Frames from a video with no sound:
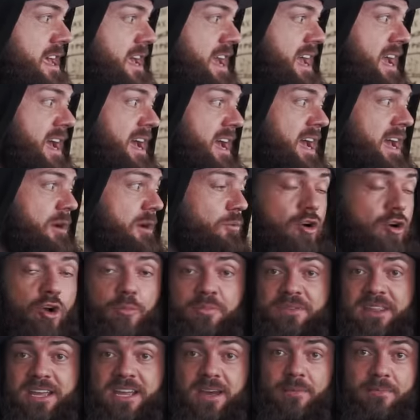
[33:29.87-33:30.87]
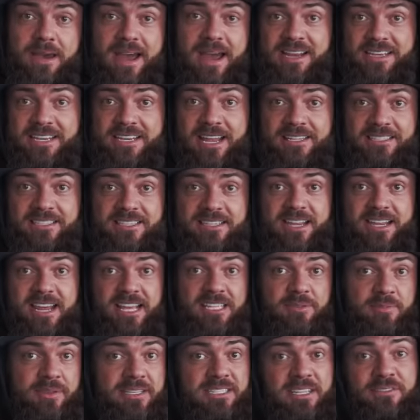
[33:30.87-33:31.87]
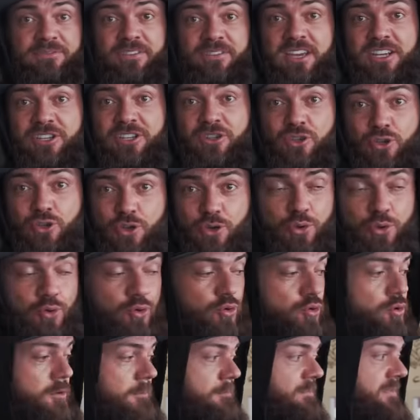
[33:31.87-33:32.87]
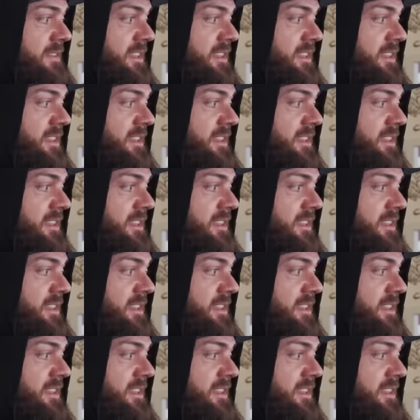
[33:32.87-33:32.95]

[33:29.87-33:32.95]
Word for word: Uh, we're hoping they come back at nines and tens because if they do,